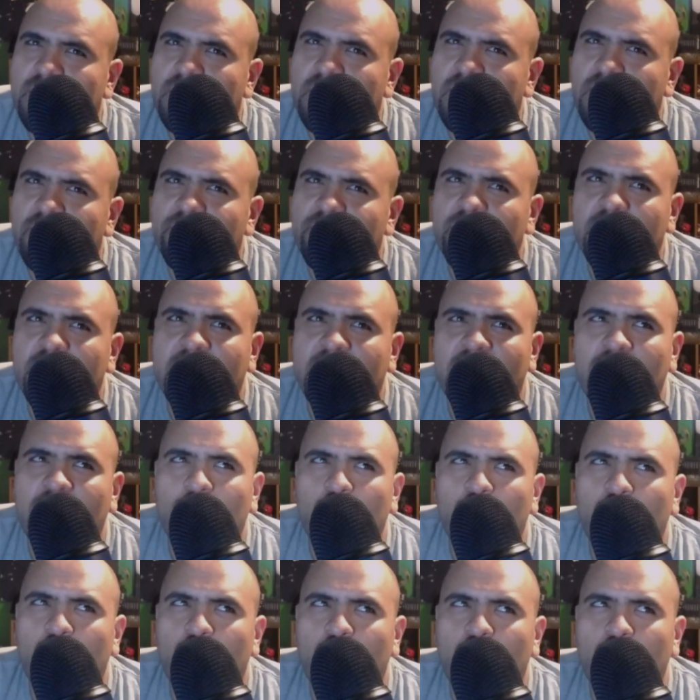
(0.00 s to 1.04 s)
forget
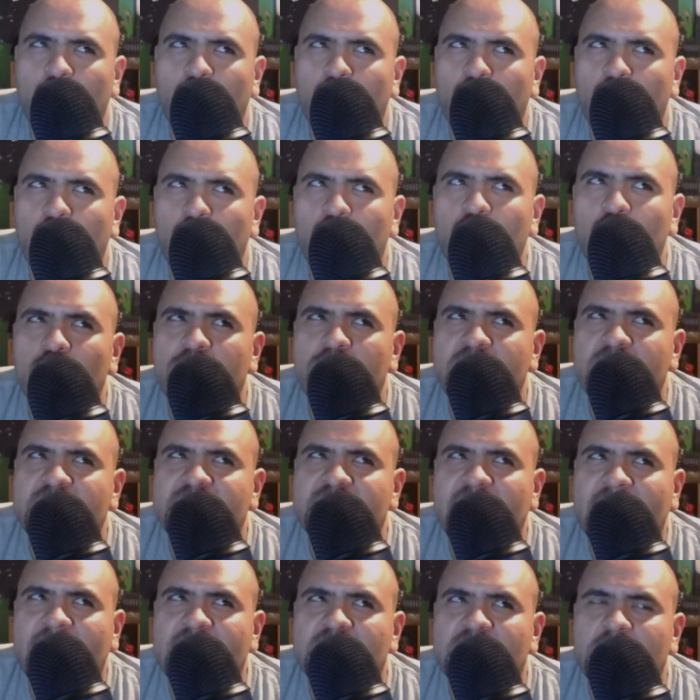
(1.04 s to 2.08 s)
who these
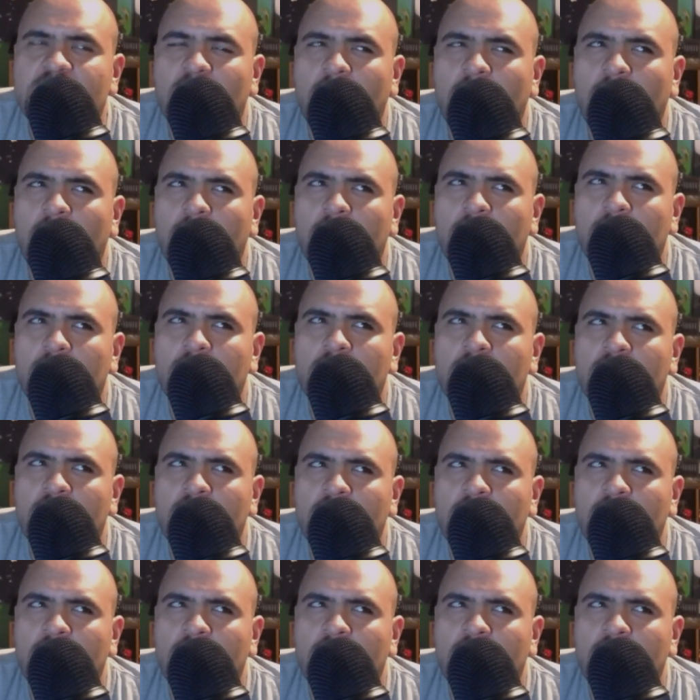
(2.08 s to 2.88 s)
guys are.